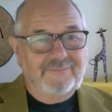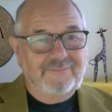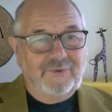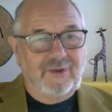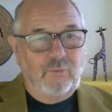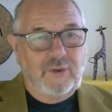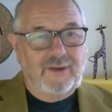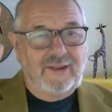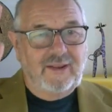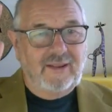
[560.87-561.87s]
put out 1
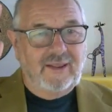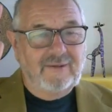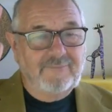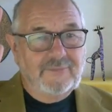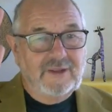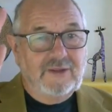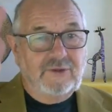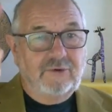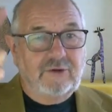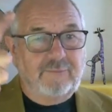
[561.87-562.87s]
anger,
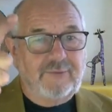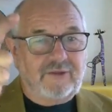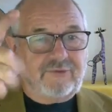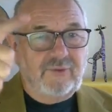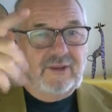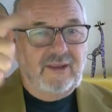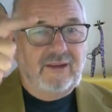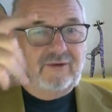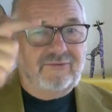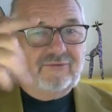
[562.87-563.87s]
you'll get back 3
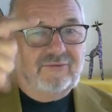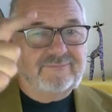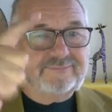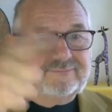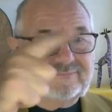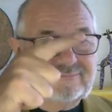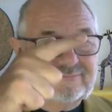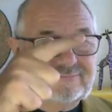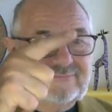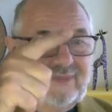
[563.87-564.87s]
angers.
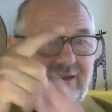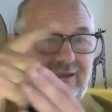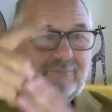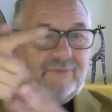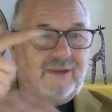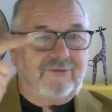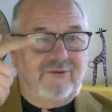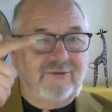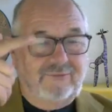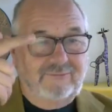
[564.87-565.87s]
They come back to
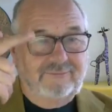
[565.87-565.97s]
you.